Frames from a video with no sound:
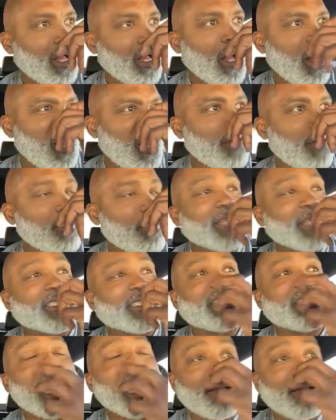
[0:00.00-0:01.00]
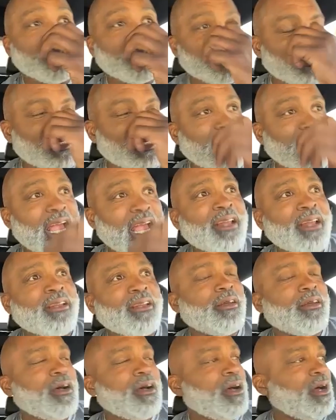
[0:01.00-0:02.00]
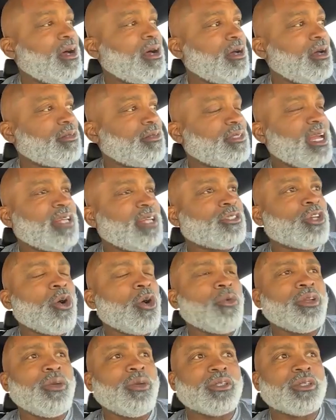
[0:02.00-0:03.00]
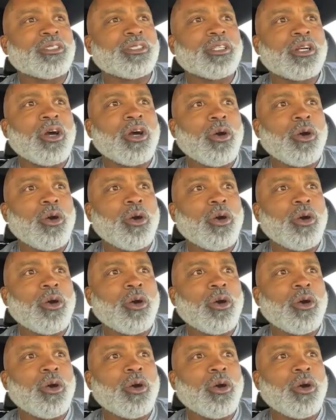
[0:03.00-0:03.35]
um, at the time dan uh, D'Antoni was the